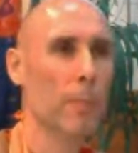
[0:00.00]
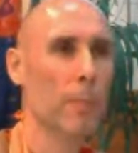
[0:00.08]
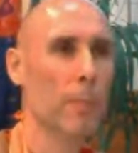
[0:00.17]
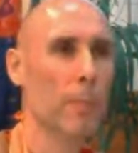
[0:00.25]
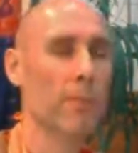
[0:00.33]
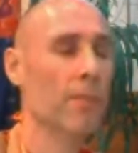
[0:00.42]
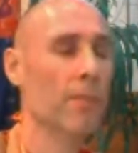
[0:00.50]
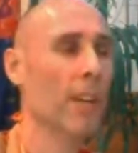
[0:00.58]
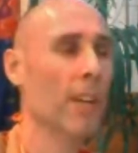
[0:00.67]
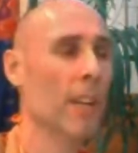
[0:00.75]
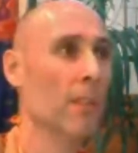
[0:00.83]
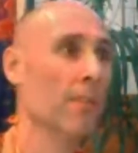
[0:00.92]
human
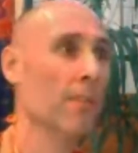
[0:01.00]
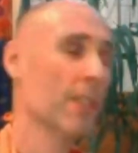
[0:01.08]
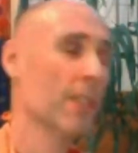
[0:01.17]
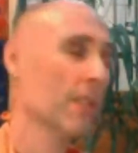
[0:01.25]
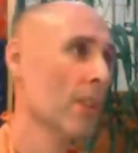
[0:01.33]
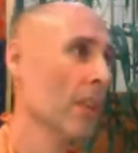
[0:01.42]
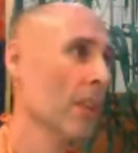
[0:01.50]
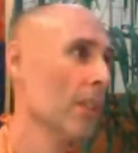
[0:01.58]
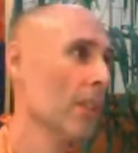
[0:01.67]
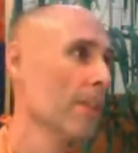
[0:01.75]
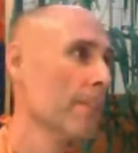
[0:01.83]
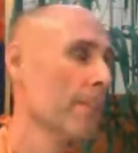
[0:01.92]
beings are frail,
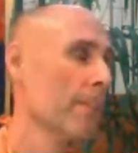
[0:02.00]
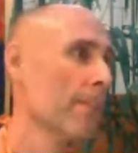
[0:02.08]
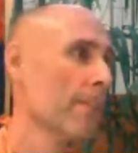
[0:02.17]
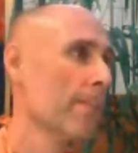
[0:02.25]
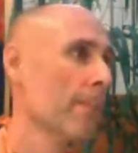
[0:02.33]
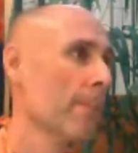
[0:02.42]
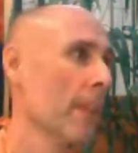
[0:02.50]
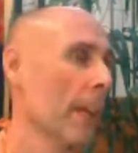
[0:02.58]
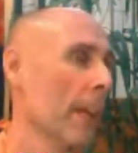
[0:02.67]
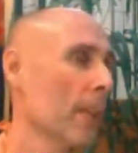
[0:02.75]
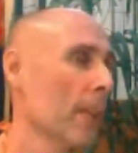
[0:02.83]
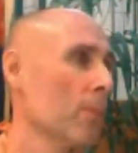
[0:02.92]
fragile.
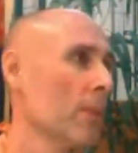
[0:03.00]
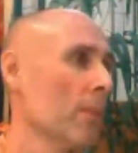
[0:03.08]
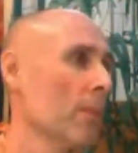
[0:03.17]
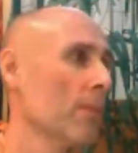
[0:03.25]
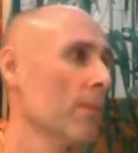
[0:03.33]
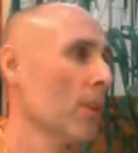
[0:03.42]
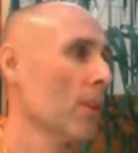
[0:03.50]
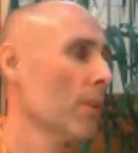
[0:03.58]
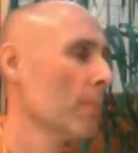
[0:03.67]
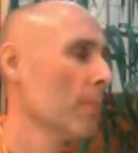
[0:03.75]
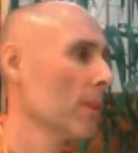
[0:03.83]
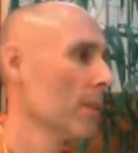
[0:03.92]

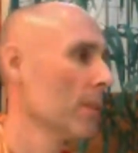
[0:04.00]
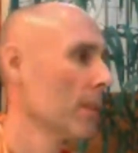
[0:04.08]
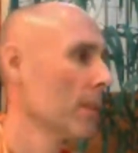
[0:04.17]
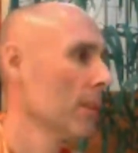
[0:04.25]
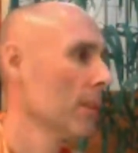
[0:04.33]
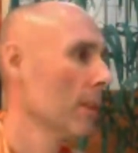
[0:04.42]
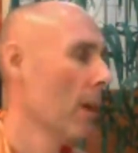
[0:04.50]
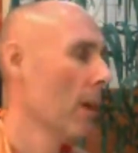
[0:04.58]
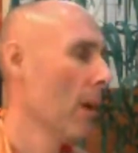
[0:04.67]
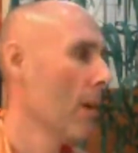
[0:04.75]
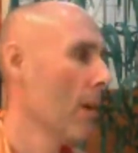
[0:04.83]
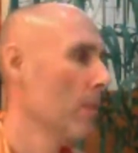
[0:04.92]
We're vulnerable.
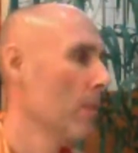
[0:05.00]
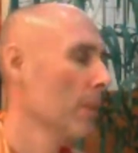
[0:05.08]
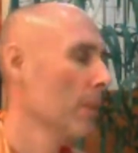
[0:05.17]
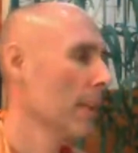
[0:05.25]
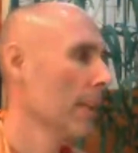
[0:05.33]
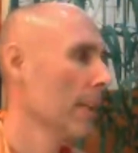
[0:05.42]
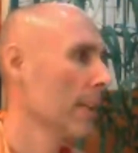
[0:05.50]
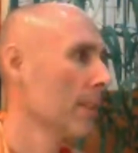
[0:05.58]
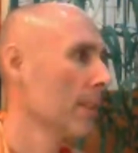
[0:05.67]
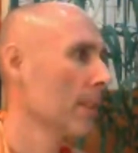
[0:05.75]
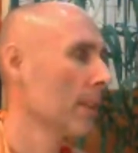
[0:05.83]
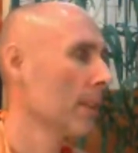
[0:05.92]
We can
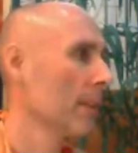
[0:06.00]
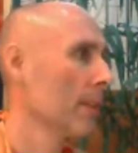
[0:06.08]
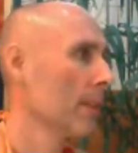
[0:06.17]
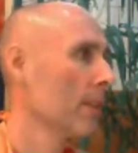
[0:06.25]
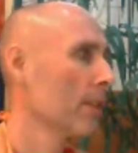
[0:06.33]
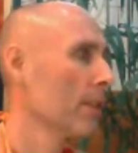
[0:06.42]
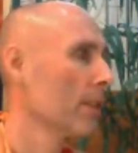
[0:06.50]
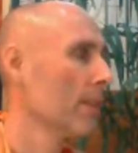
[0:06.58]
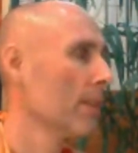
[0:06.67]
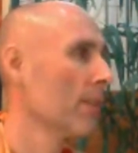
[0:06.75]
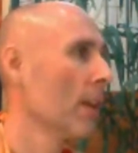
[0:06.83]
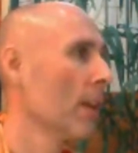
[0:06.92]
get
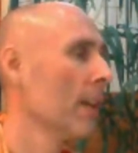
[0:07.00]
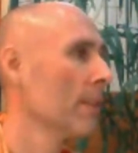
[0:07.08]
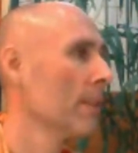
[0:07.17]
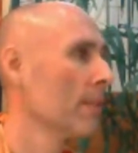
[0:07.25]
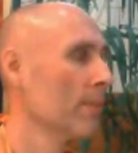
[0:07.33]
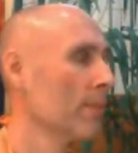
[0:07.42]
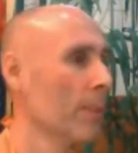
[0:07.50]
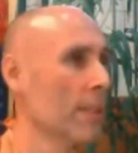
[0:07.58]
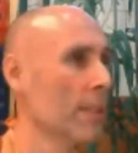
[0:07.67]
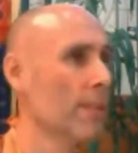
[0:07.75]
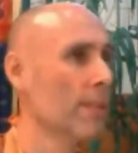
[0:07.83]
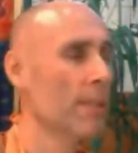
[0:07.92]
hurt in varieties of
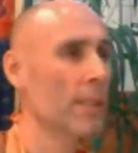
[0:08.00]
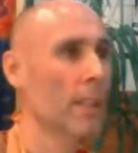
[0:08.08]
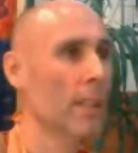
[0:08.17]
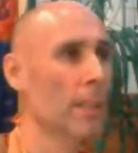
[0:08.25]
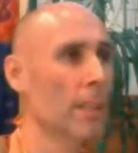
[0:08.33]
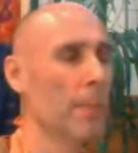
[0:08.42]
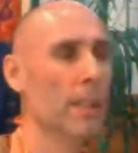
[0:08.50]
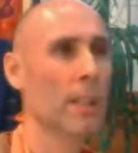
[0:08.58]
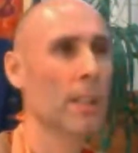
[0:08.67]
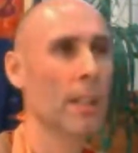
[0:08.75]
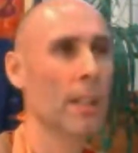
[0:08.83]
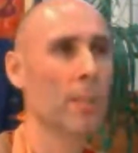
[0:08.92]
ways, physically,
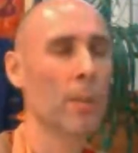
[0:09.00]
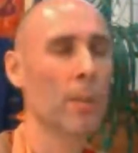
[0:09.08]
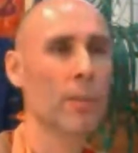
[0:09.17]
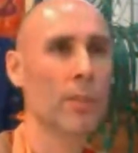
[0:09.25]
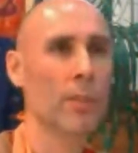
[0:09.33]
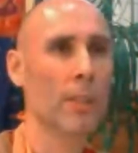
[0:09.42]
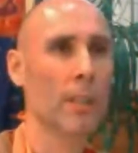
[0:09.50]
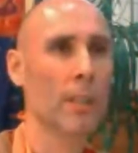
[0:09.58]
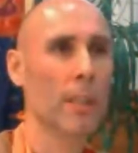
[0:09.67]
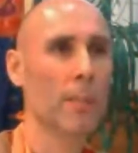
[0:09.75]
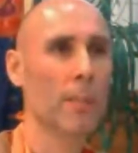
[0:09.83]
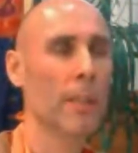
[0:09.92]
mentally,
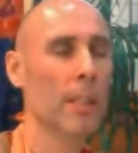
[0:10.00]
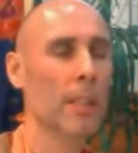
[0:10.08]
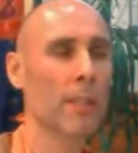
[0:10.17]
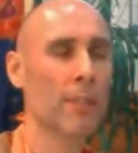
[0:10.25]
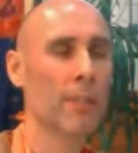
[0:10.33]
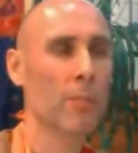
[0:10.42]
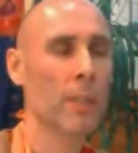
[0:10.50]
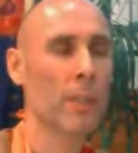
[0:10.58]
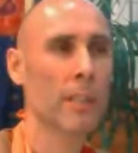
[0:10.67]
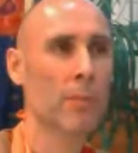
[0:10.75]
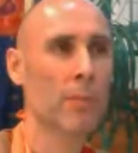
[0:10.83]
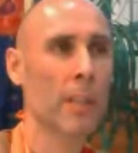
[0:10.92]
emotionally, many
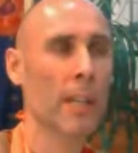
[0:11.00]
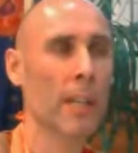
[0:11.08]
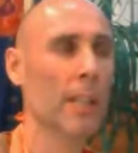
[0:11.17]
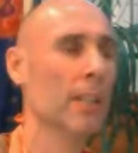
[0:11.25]
different ways.